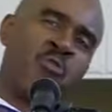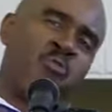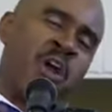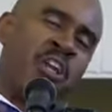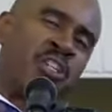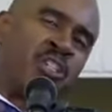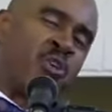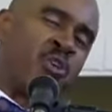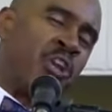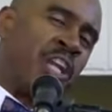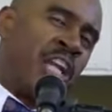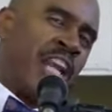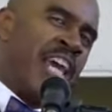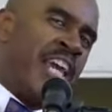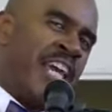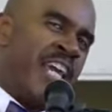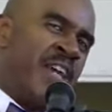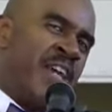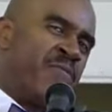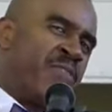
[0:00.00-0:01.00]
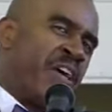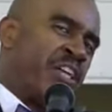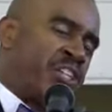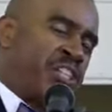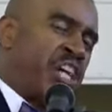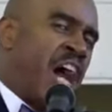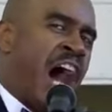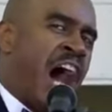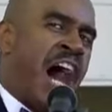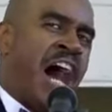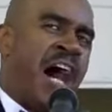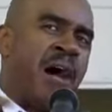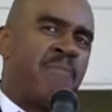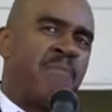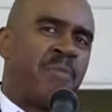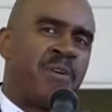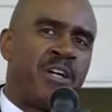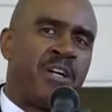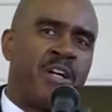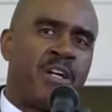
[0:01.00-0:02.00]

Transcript: would you leave the job,